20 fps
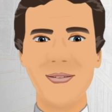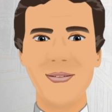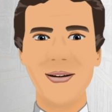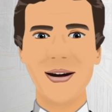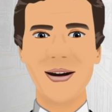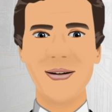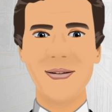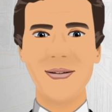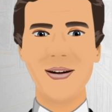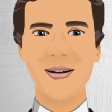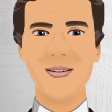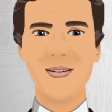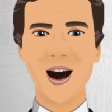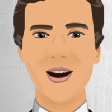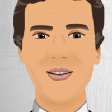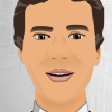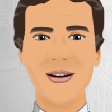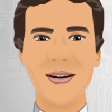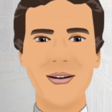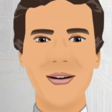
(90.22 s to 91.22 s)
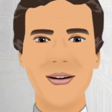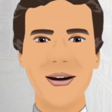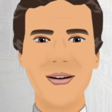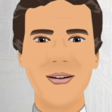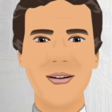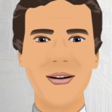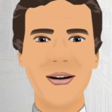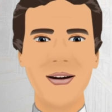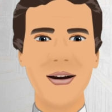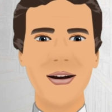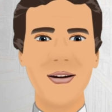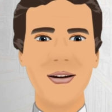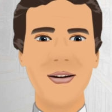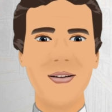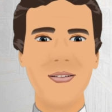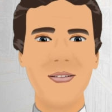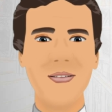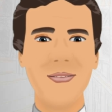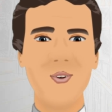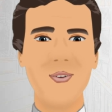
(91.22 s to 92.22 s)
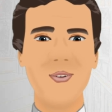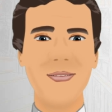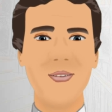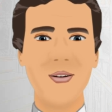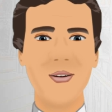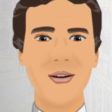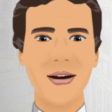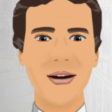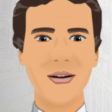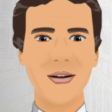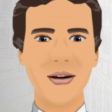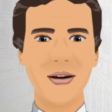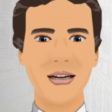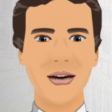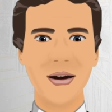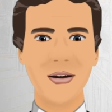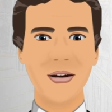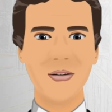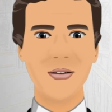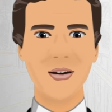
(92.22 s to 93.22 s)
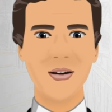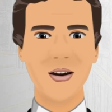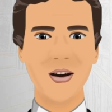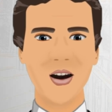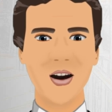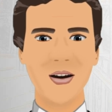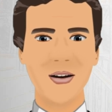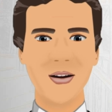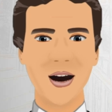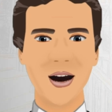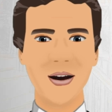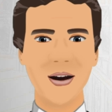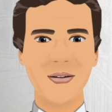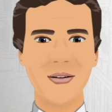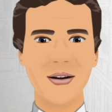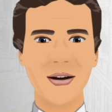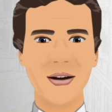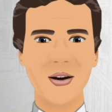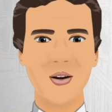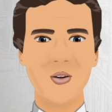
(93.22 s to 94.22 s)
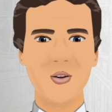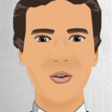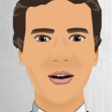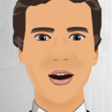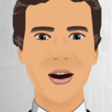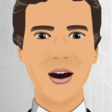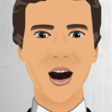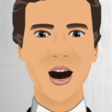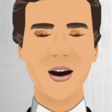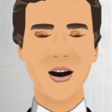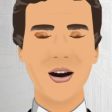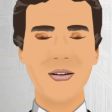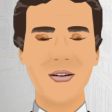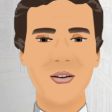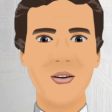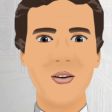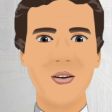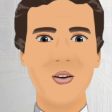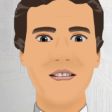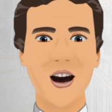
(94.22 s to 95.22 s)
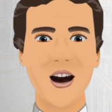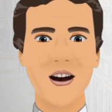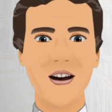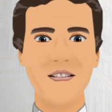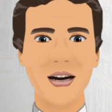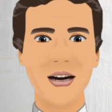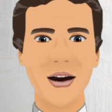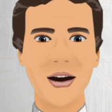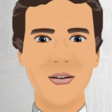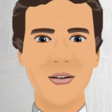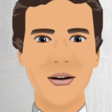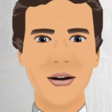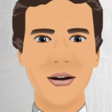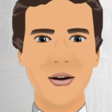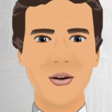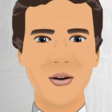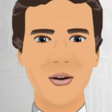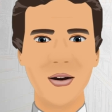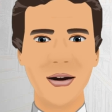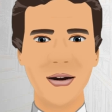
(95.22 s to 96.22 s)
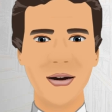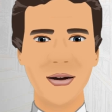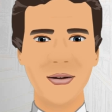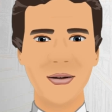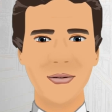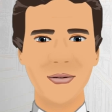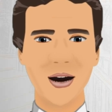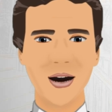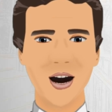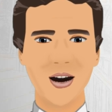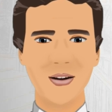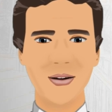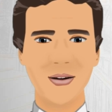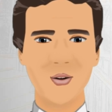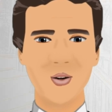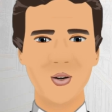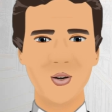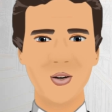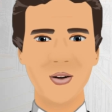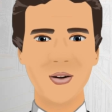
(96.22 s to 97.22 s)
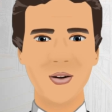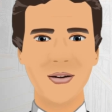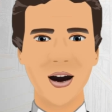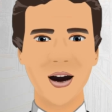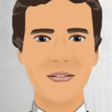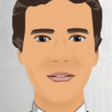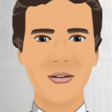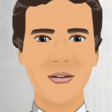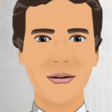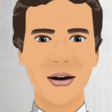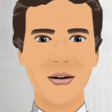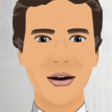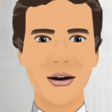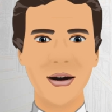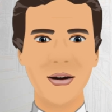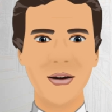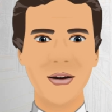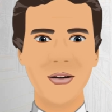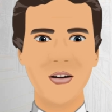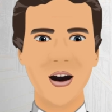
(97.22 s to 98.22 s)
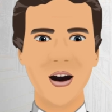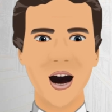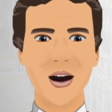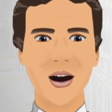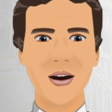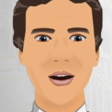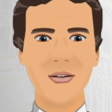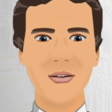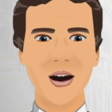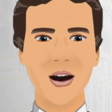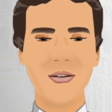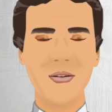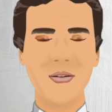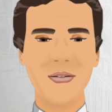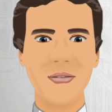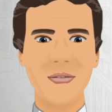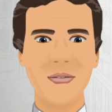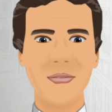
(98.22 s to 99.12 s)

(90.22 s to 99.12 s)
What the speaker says: King Edward I of England banned the burning of sea coal by proclamation in London in 1272, after its smoke became a problem.